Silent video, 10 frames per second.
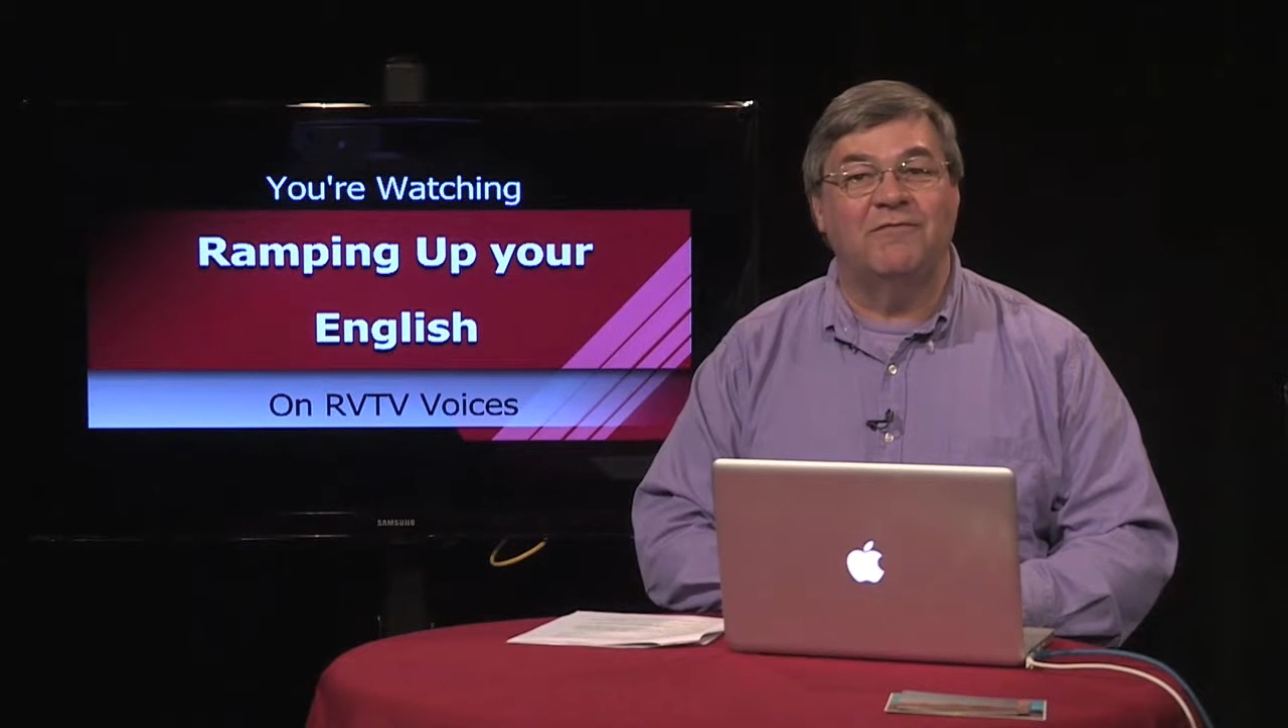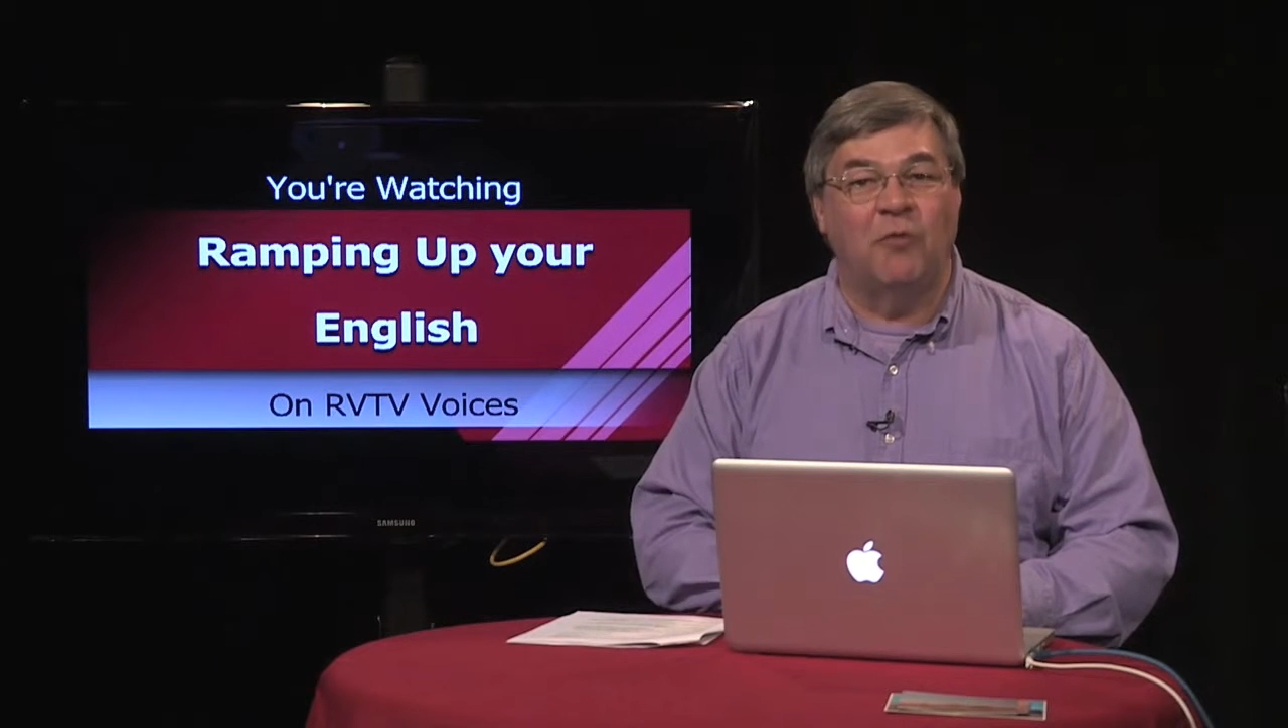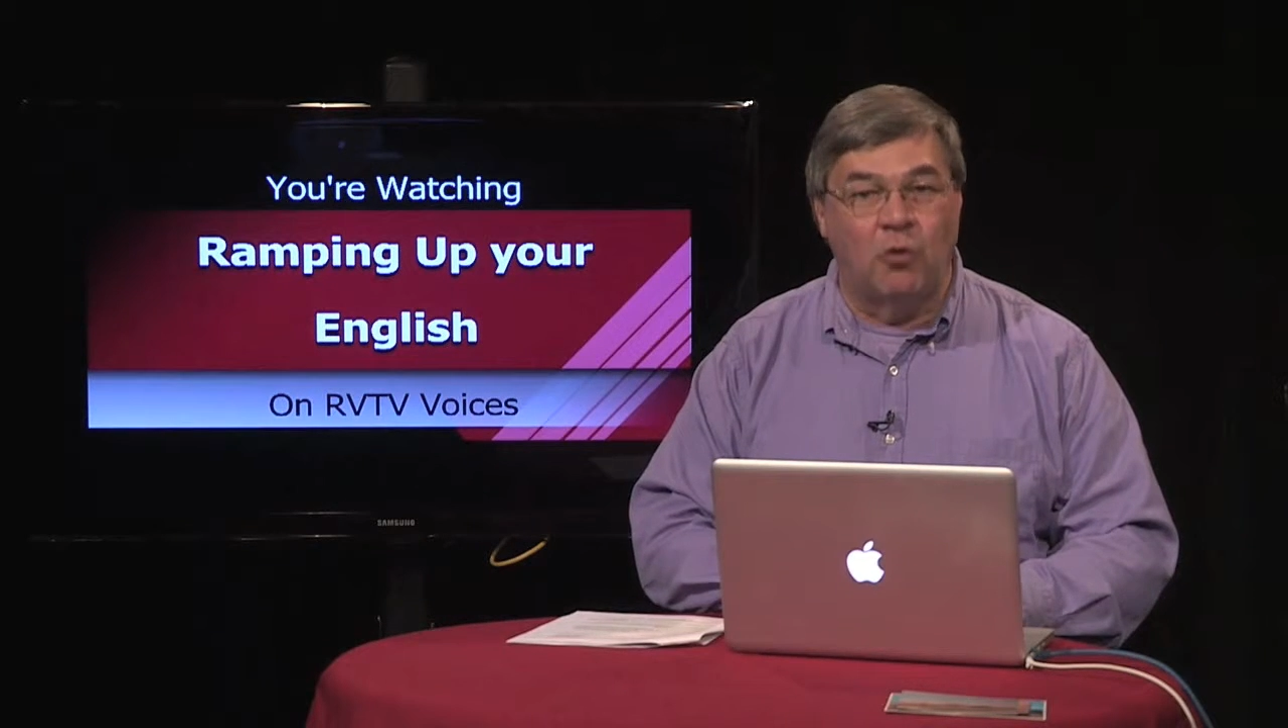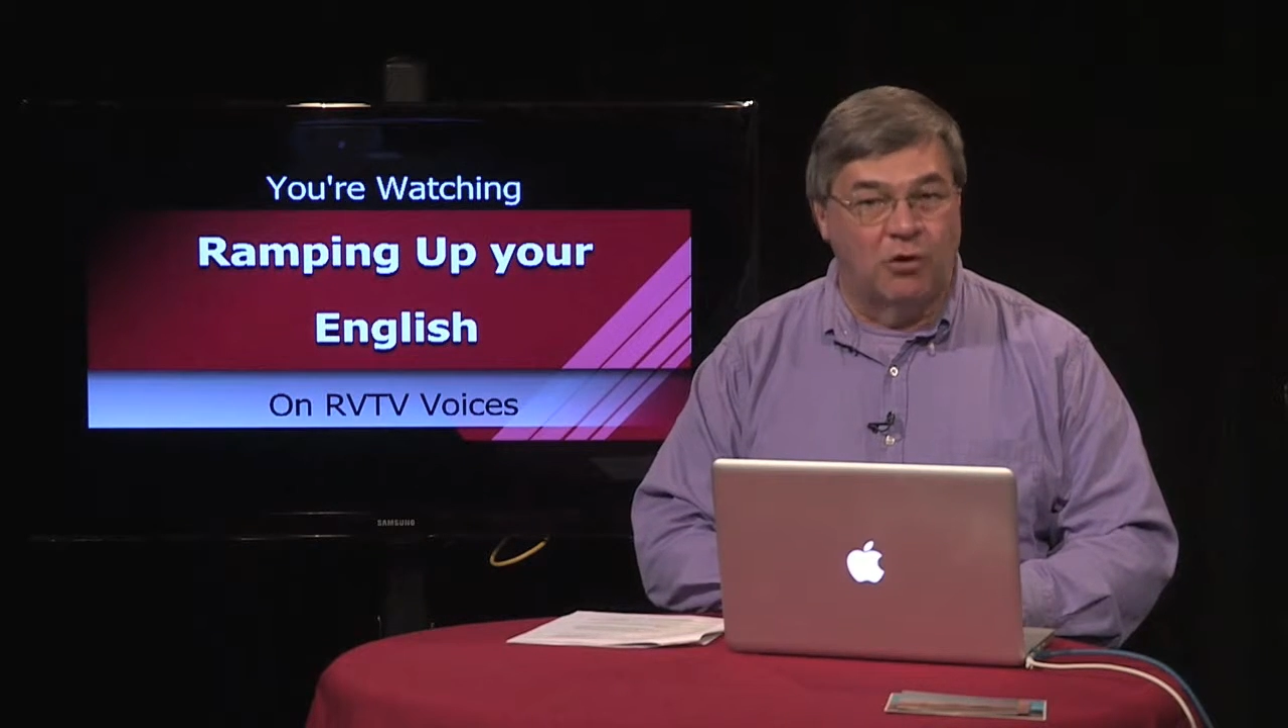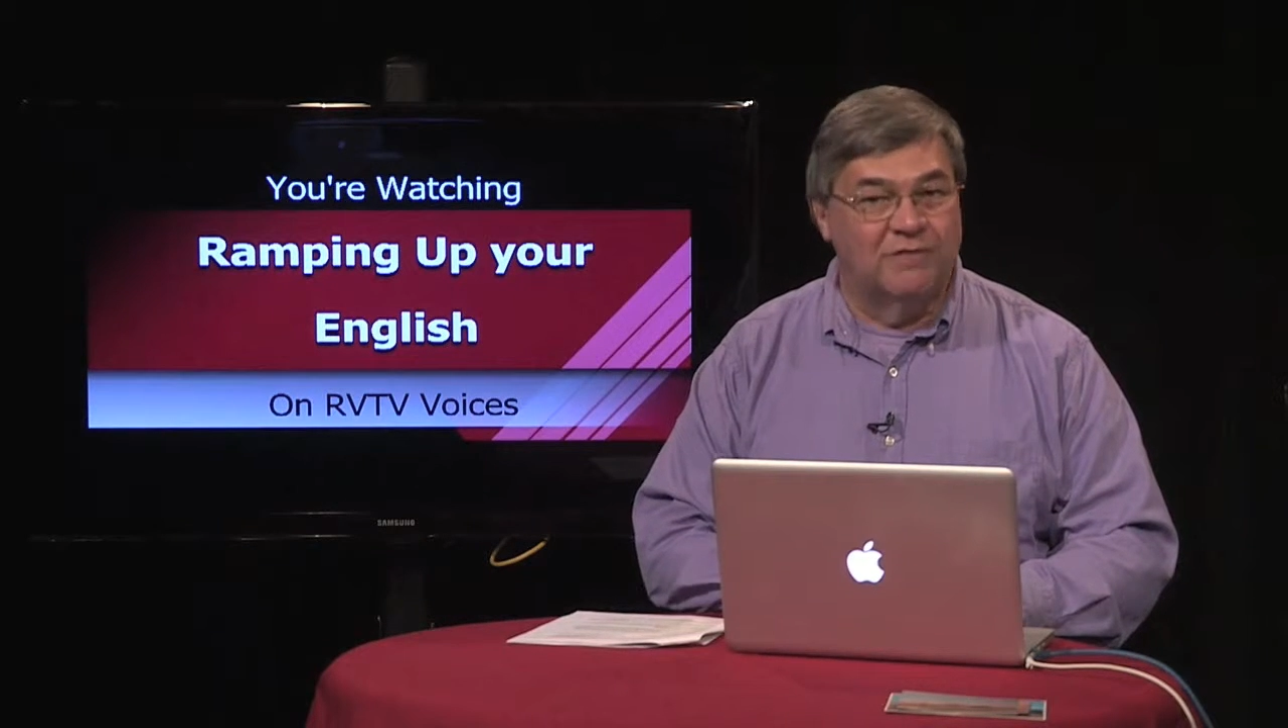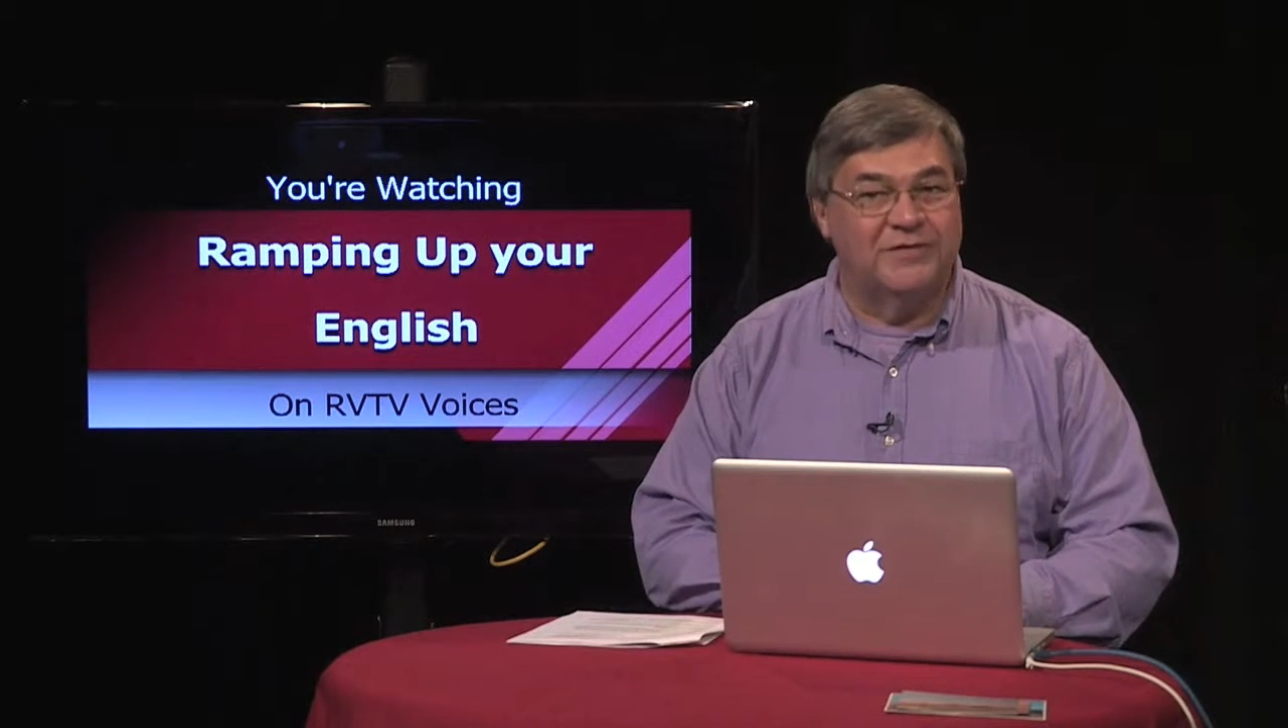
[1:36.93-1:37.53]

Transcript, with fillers: four of